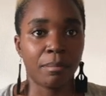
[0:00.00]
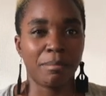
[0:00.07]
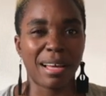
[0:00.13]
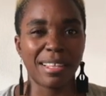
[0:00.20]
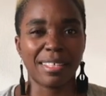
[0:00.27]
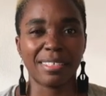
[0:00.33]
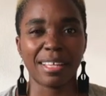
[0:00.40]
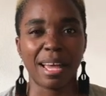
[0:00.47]

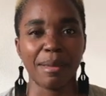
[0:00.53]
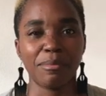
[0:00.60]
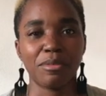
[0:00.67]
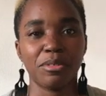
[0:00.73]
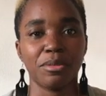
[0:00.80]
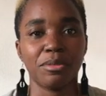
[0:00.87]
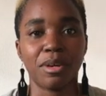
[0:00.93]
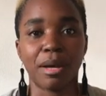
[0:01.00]
By the time
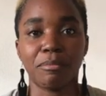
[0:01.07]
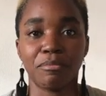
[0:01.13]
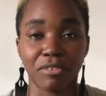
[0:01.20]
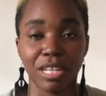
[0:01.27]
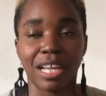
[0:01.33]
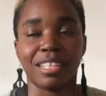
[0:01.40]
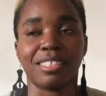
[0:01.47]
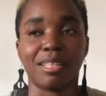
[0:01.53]
you
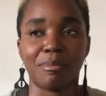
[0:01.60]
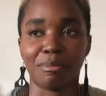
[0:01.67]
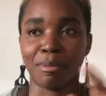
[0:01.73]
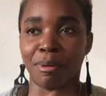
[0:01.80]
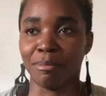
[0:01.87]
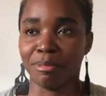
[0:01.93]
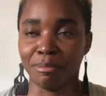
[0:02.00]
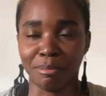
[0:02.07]
real estate
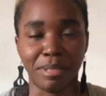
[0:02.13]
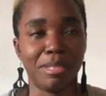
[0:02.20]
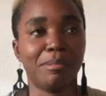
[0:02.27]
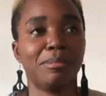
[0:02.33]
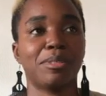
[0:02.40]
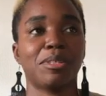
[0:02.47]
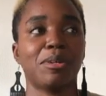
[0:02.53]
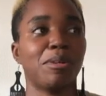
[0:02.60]
plus
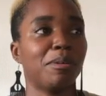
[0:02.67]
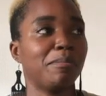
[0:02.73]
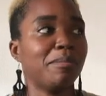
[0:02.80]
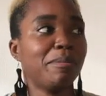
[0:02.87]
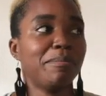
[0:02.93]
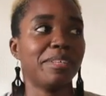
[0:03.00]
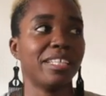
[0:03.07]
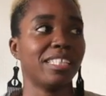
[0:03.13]
memes, or
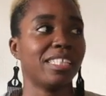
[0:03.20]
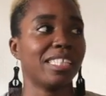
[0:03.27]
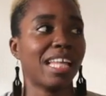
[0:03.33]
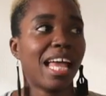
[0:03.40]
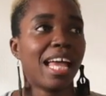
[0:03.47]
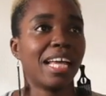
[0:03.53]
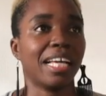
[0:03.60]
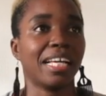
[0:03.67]
maybe it's
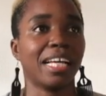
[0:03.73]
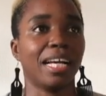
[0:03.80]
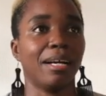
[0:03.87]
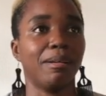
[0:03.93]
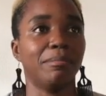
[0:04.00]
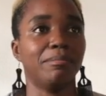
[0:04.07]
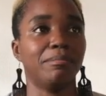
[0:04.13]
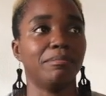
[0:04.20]
like
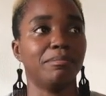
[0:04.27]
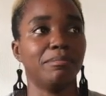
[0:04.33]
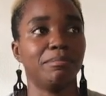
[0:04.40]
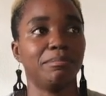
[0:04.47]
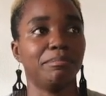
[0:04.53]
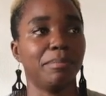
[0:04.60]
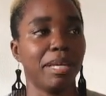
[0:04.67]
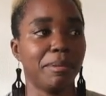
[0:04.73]

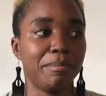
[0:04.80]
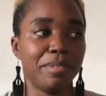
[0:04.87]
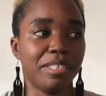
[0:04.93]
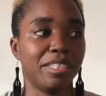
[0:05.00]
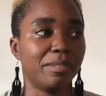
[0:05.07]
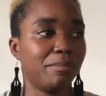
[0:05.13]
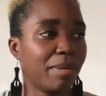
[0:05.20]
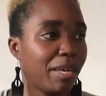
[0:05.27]

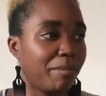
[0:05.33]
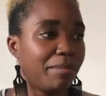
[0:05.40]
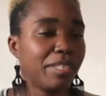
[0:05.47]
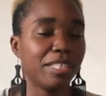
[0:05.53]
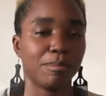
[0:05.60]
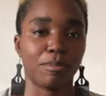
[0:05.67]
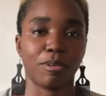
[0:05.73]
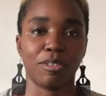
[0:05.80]

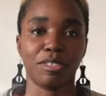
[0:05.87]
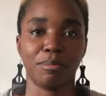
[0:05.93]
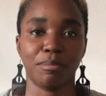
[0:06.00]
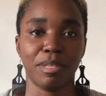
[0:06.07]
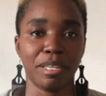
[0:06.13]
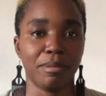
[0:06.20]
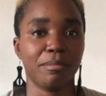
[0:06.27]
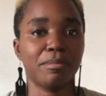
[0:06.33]
babies plus
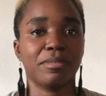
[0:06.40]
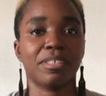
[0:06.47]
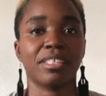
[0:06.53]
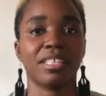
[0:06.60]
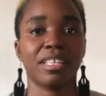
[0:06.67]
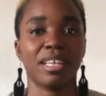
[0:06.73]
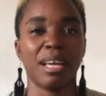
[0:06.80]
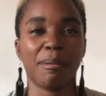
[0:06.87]
memes.
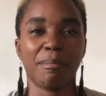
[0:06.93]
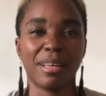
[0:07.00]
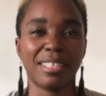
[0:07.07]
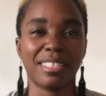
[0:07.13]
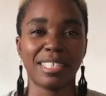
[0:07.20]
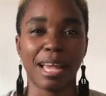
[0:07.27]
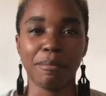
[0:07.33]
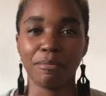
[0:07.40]
By
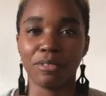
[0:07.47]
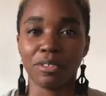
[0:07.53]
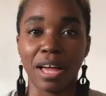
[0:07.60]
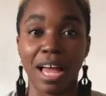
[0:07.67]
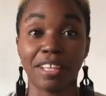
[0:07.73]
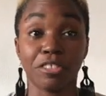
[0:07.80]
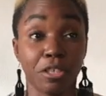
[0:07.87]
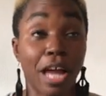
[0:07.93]
the time
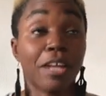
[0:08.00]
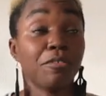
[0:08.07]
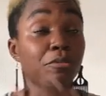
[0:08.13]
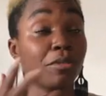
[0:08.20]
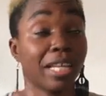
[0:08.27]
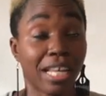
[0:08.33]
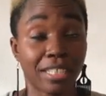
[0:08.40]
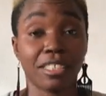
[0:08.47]
you
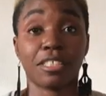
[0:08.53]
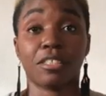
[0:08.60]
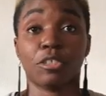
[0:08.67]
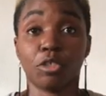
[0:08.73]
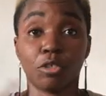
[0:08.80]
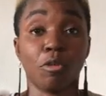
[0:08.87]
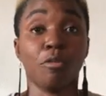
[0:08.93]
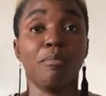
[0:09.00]
get
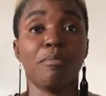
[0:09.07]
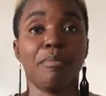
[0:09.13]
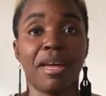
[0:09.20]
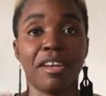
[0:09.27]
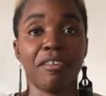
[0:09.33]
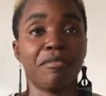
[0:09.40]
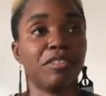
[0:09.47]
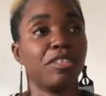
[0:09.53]
so
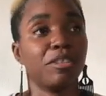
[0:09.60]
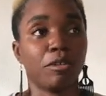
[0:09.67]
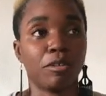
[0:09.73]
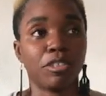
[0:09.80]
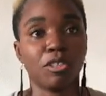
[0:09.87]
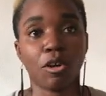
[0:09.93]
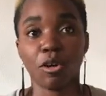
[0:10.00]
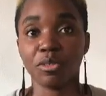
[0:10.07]
many
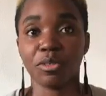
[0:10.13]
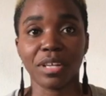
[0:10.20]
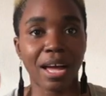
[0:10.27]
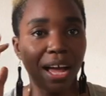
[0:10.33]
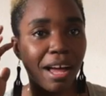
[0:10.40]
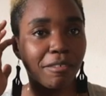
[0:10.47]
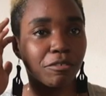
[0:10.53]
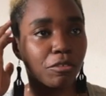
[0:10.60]
results, all you
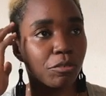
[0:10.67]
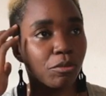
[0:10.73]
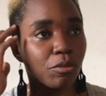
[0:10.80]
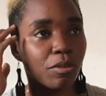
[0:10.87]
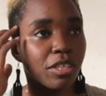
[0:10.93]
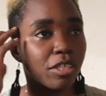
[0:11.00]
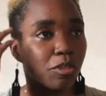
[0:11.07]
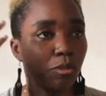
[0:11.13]
now have to do
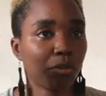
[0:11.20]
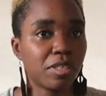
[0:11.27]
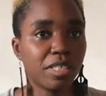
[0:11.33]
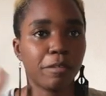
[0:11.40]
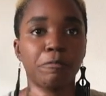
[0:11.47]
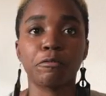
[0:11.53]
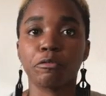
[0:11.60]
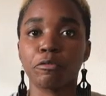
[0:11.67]
is to
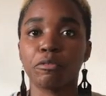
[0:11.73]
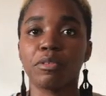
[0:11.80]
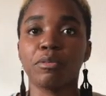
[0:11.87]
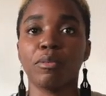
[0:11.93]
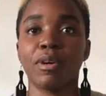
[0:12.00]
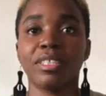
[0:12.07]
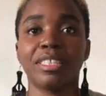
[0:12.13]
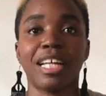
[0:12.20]
sift through the
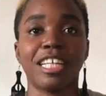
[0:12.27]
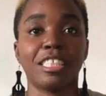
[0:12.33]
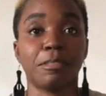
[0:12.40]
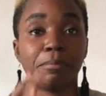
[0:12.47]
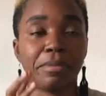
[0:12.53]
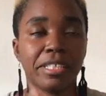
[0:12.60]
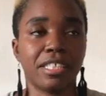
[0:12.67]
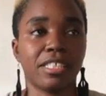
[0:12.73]
one that
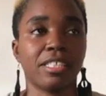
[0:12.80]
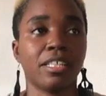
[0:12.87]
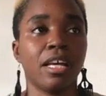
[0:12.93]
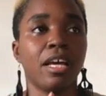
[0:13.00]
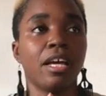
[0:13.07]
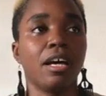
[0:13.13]
speaks